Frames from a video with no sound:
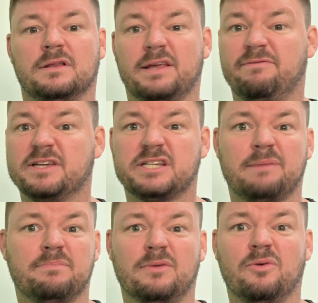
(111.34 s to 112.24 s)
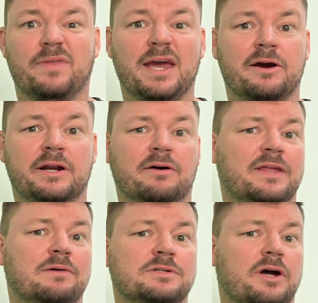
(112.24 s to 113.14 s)
They fixed it up on their end. I
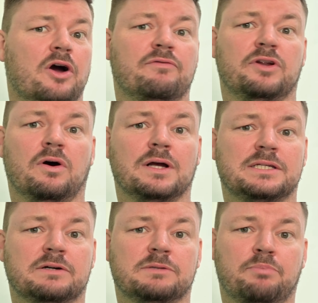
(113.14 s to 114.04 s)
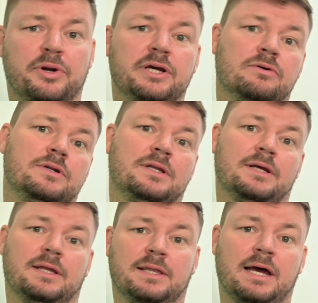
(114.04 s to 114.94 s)
think it was overnight, so it was pretty good
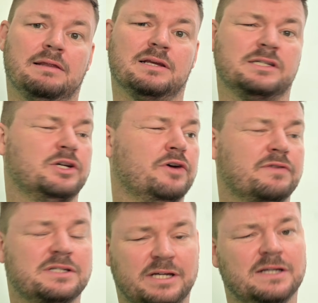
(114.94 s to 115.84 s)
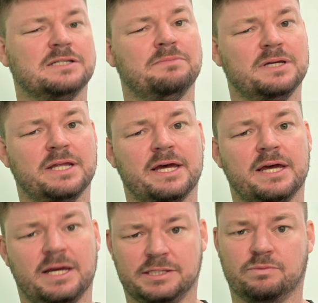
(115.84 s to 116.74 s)
that the service seems to be
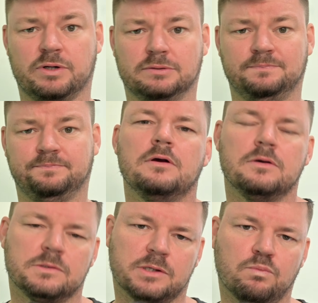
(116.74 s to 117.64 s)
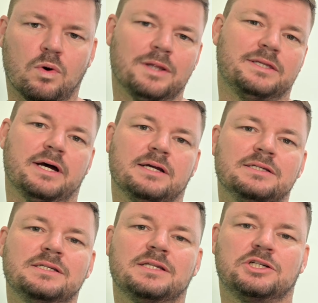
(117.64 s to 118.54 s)
there as well. So what
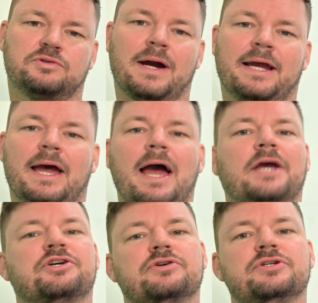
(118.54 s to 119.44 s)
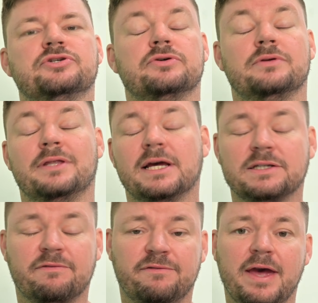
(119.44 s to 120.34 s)
does the tracker actually do?
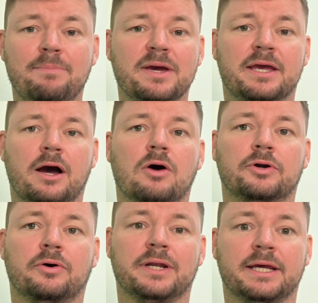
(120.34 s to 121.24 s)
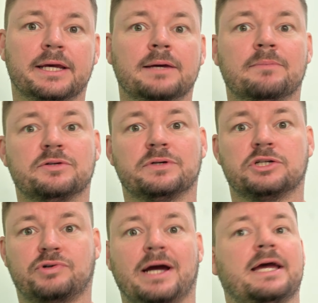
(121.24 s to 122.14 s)
There's a fair bit going on here between
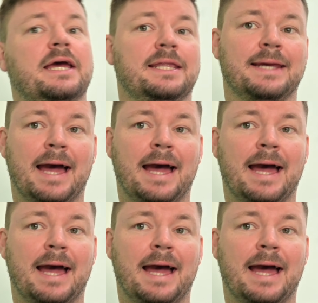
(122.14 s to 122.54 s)
the tracker and the